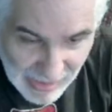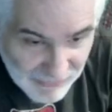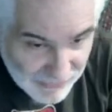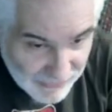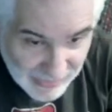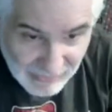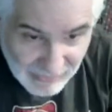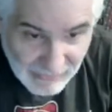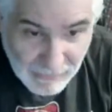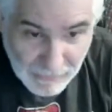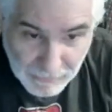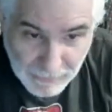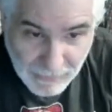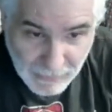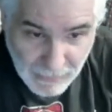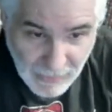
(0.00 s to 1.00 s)
me tell you
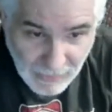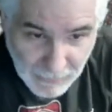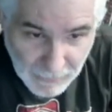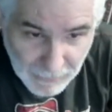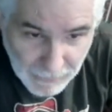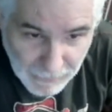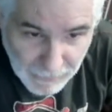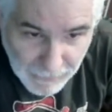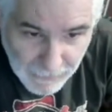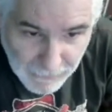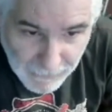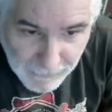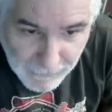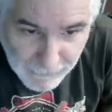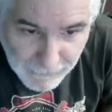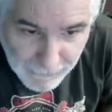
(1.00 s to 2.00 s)
something about that, Jean. You know
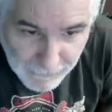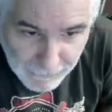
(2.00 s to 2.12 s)
how you